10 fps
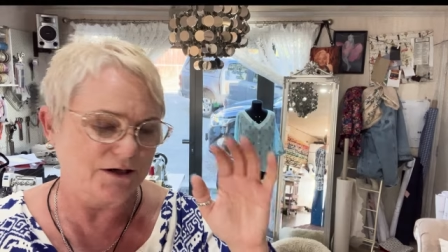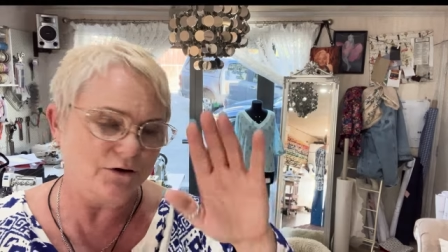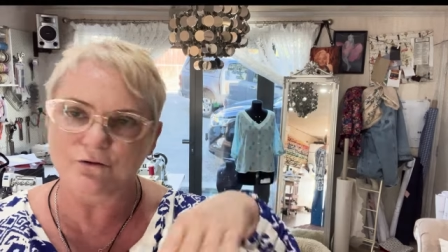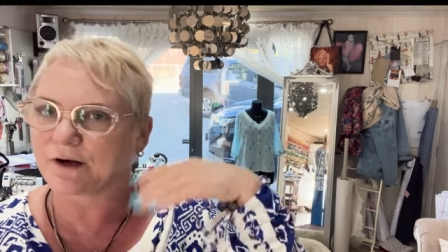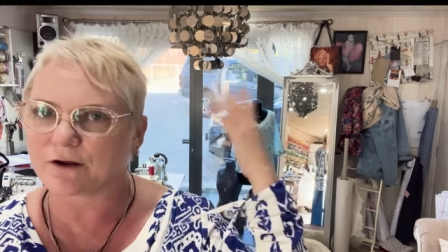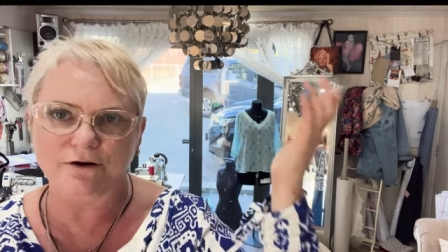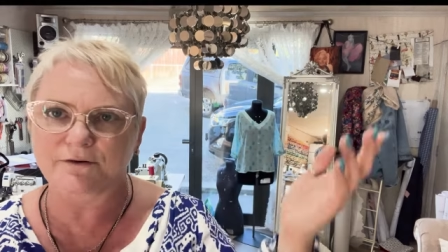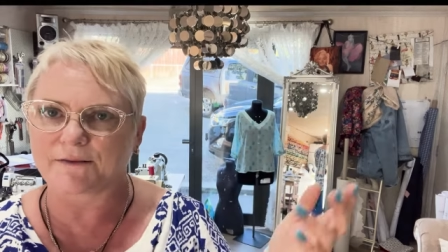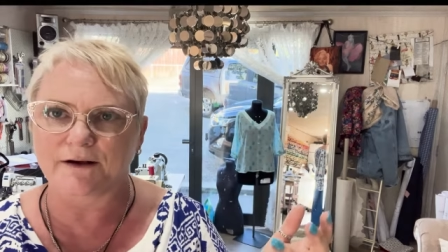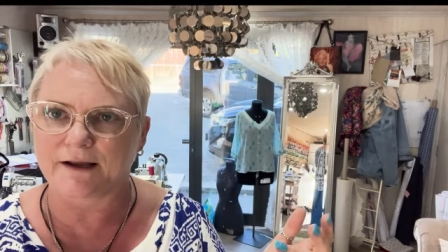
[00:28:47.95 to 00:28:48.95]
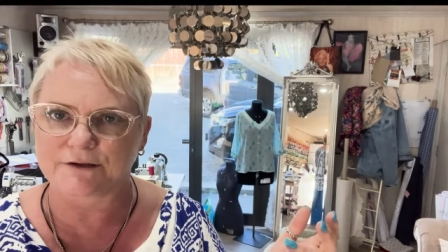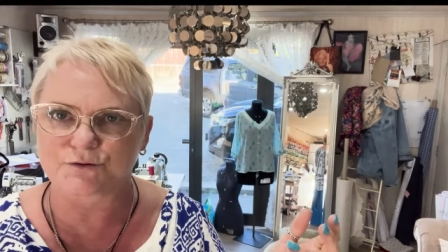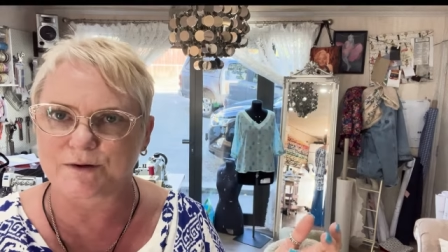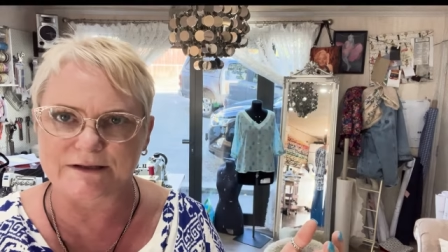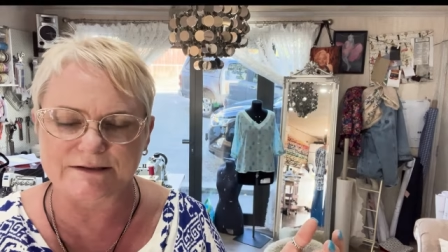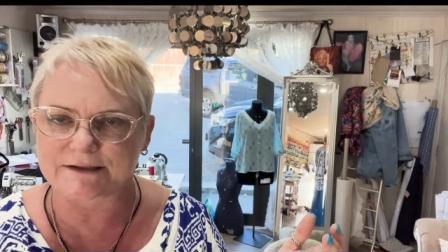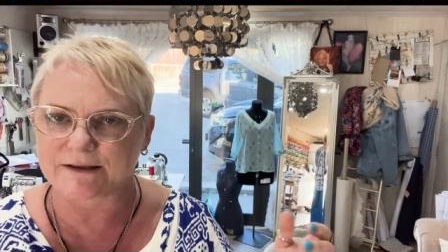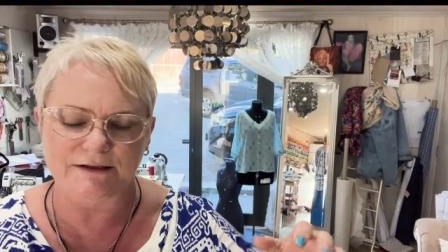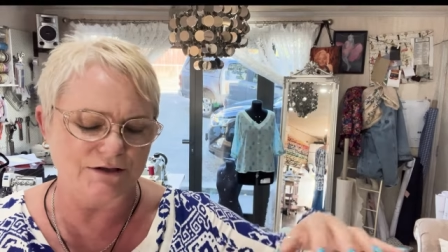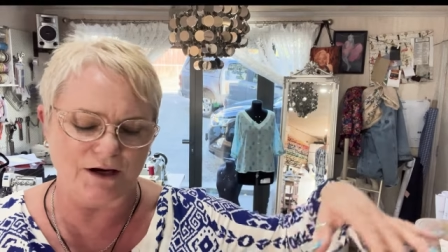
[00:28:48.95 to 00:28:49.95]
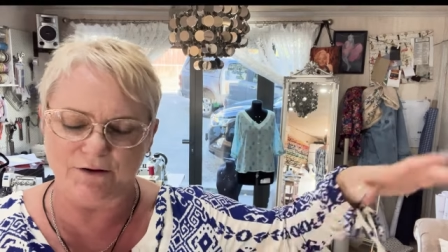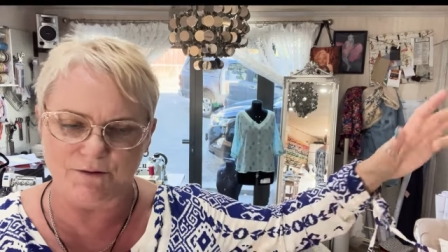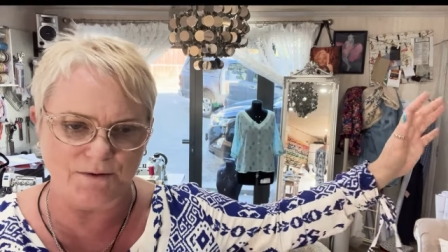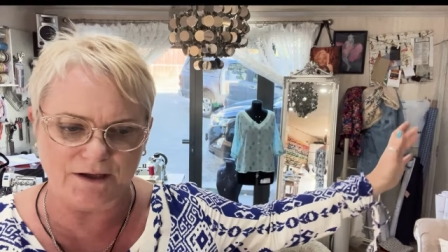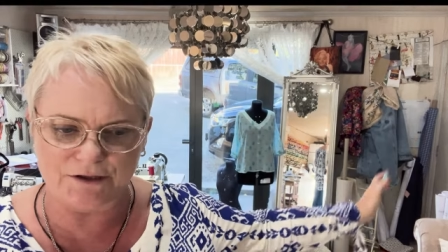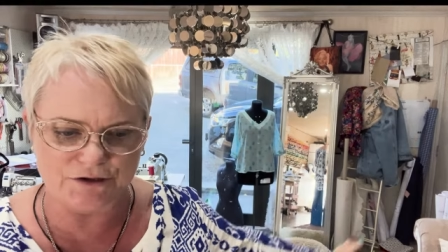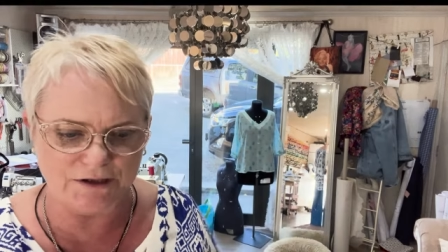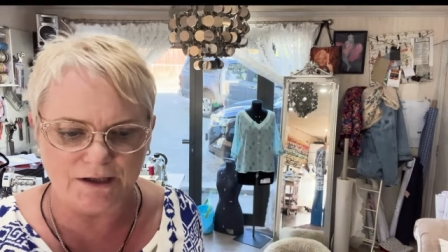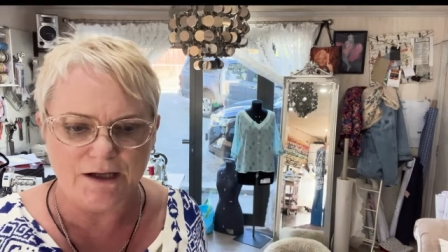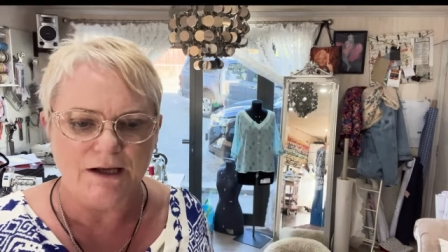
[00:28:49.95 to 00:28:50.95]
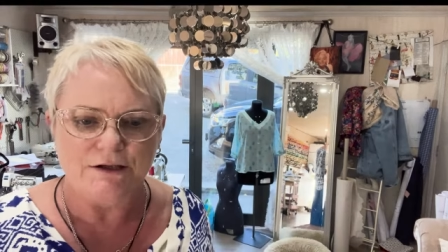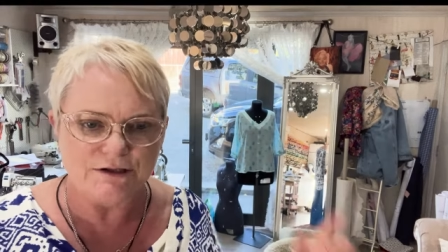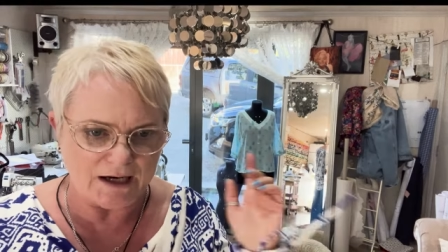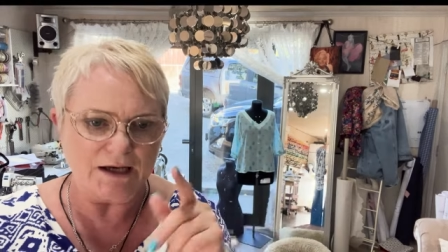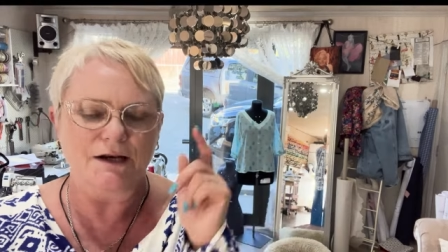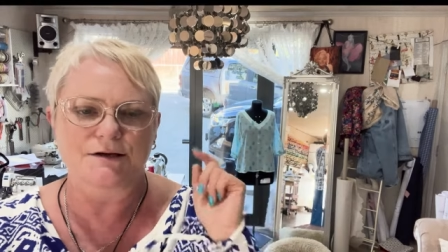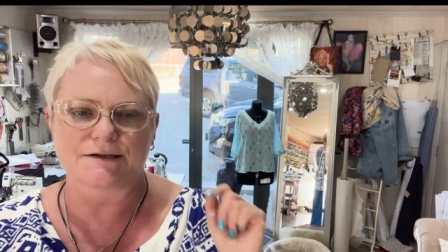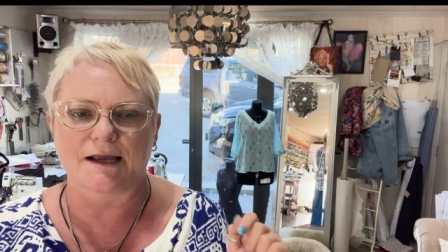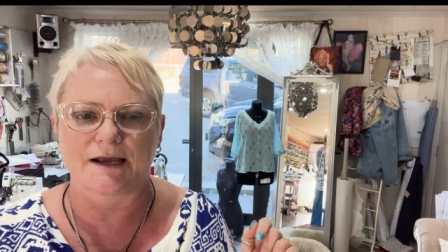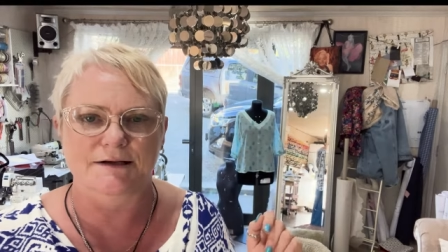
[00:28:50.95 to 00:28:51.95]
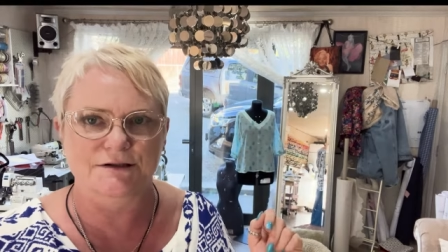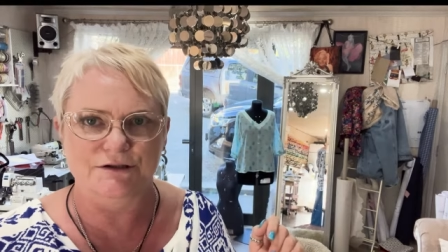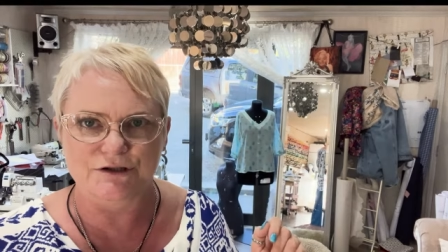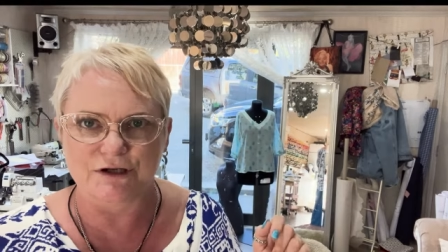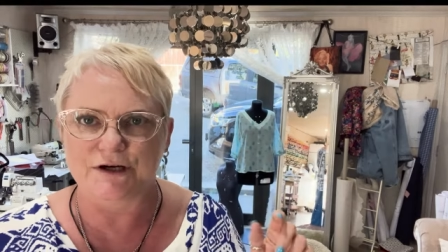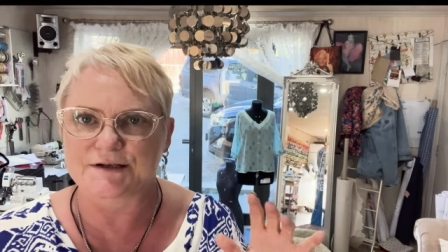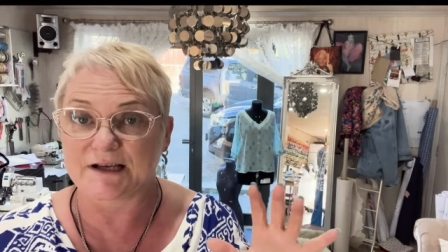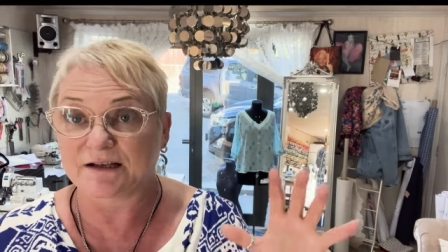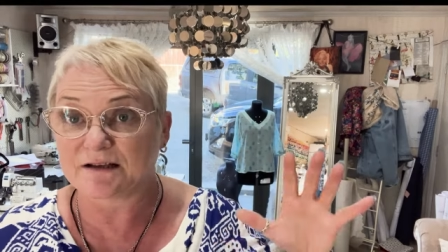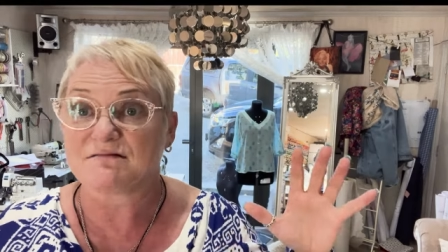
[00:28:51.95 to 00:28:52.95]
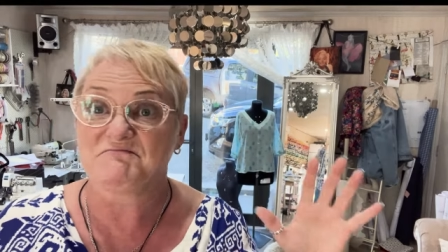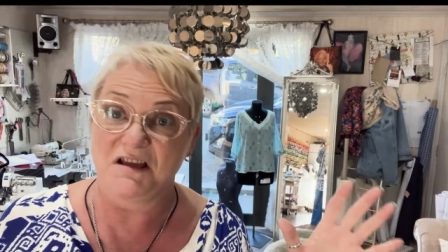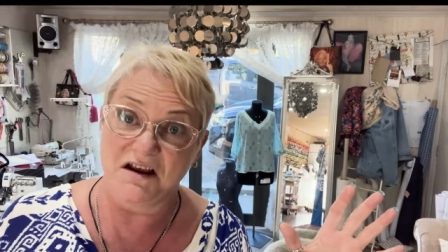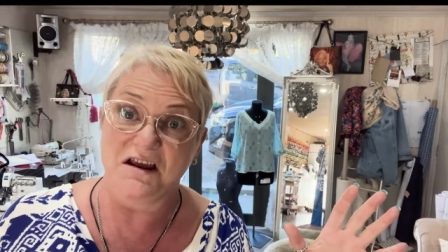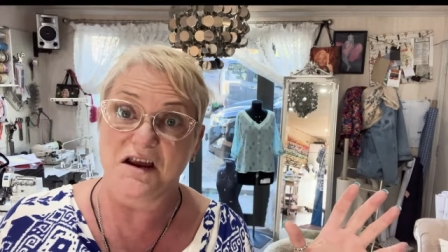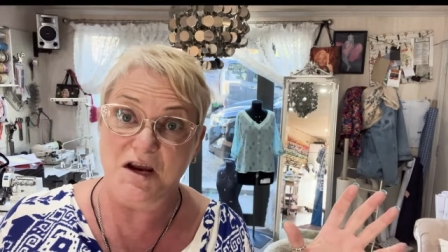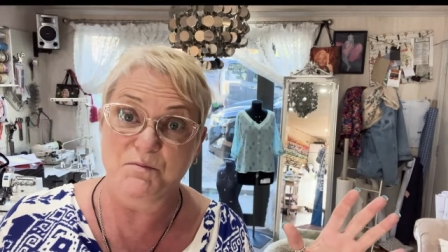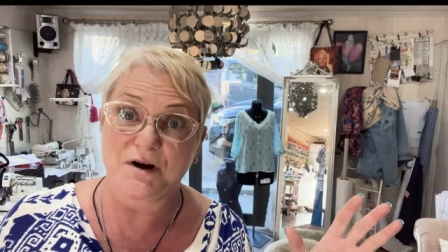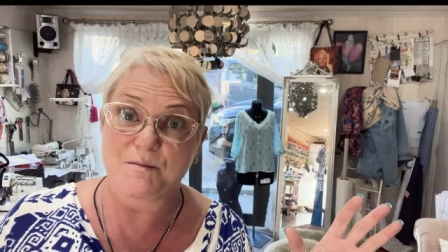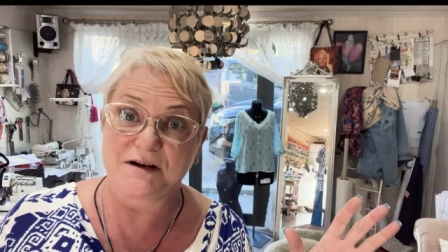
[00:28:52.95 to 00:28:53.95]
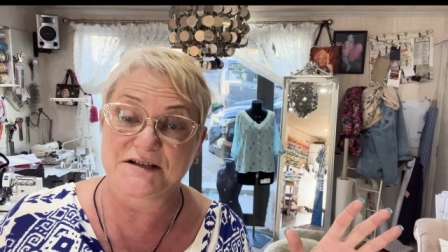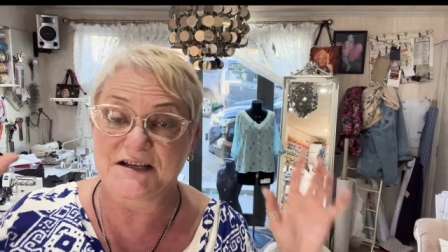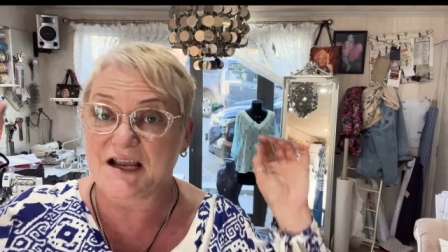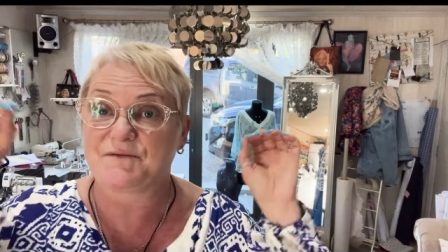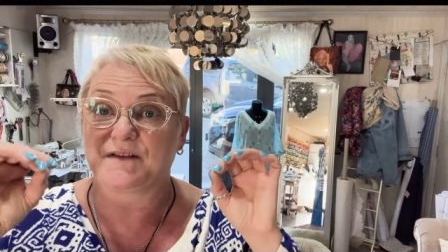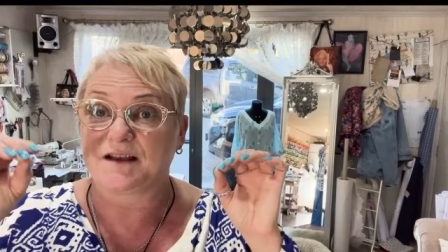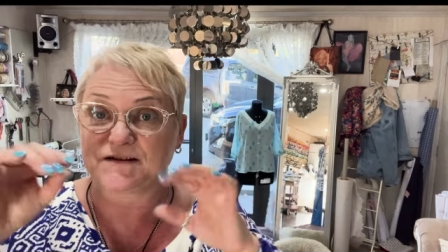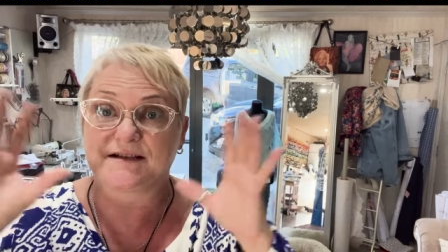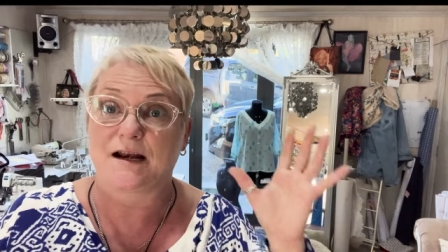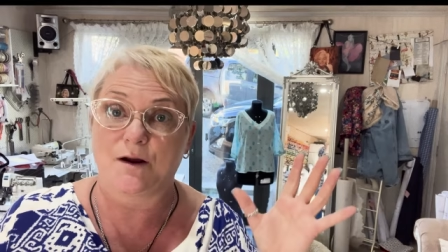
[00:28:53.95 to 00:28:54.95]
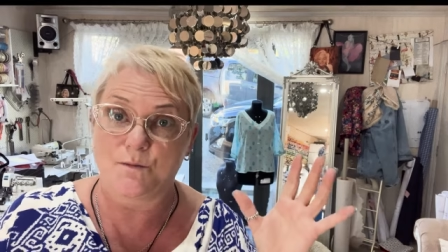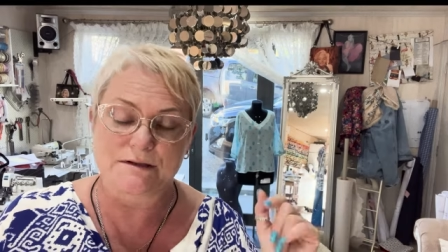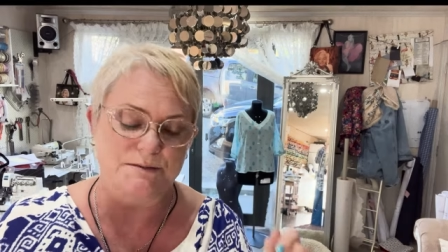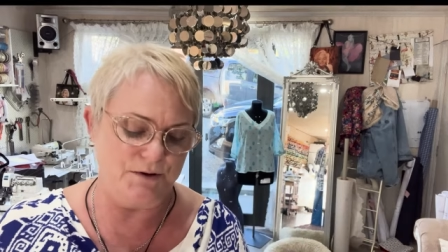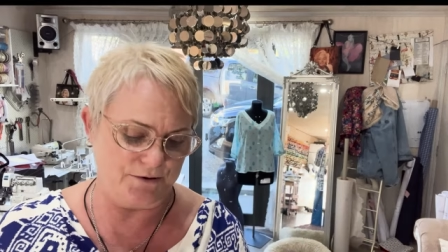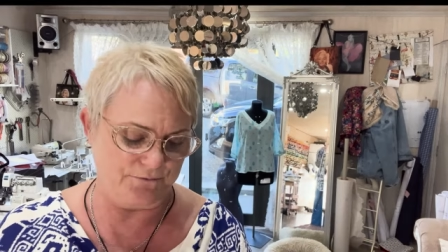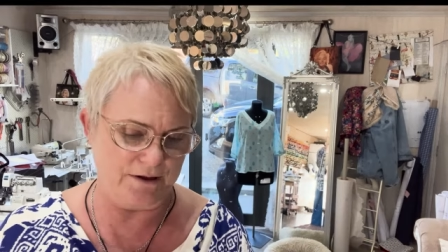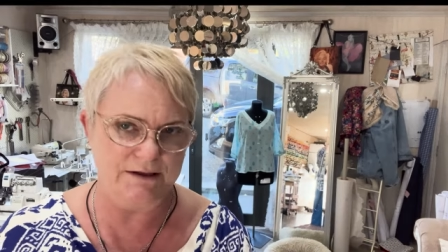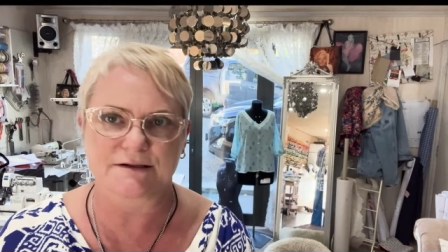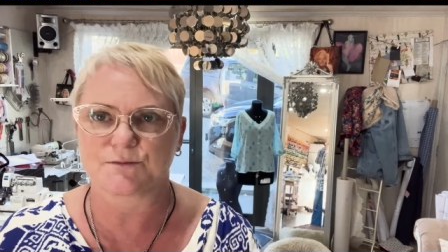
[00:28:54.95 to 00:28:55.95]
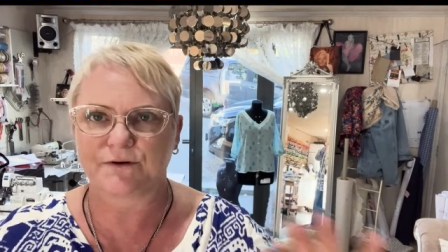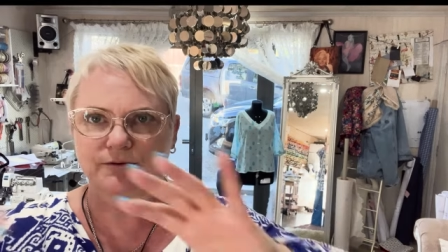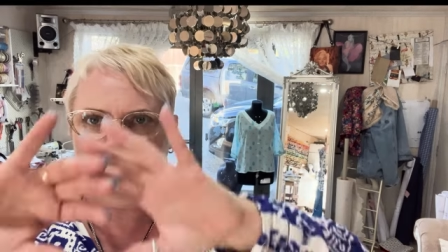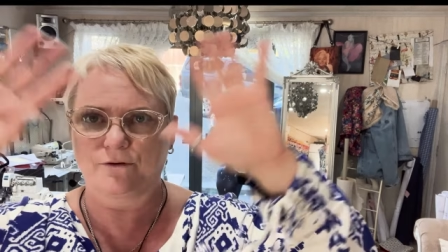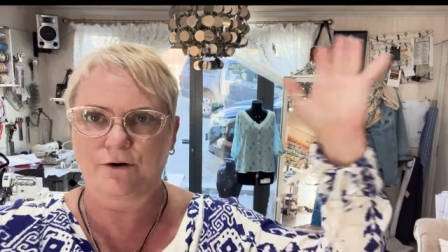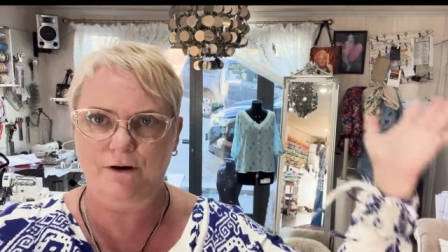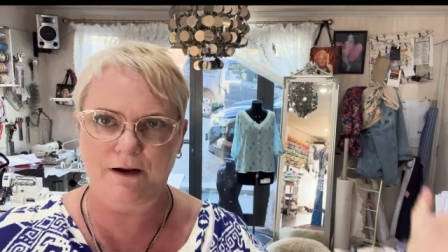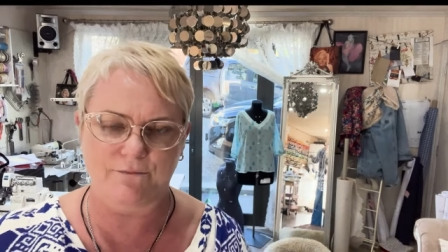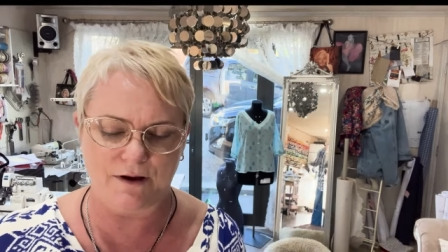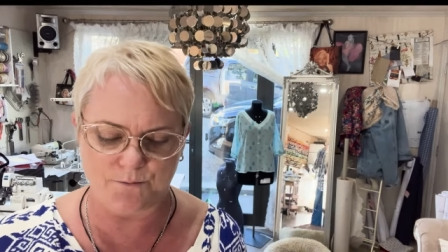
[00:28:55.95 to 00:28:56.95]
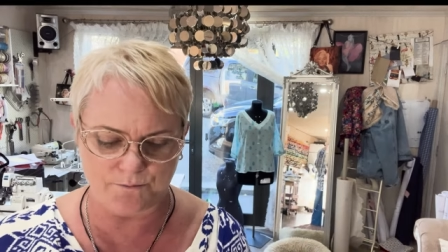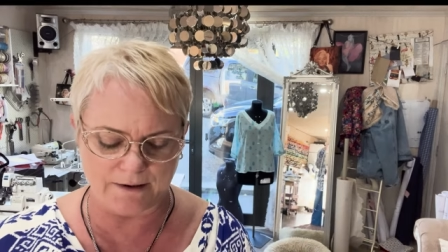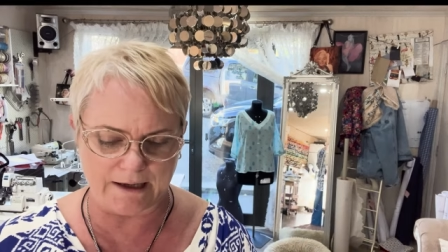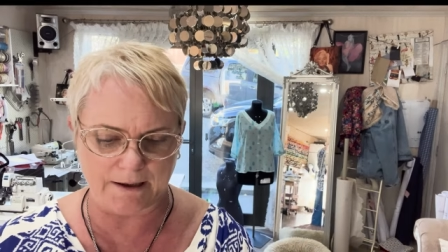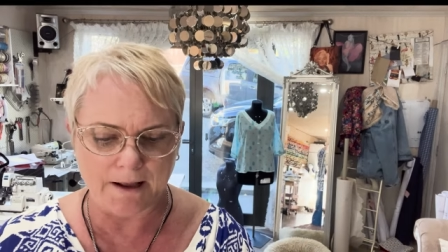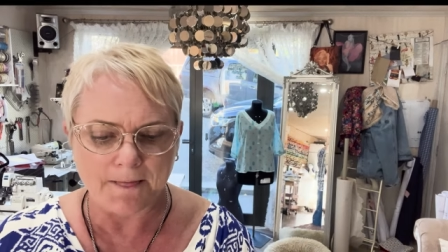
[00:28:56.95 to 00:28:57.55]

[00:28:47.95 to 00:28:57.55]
And I'd already gone around the lounge once and the dining room, the kitchen. And Jackie knows our house, and she knows that you can pretty much see everything standing in one spot, right? Because we were love open plan.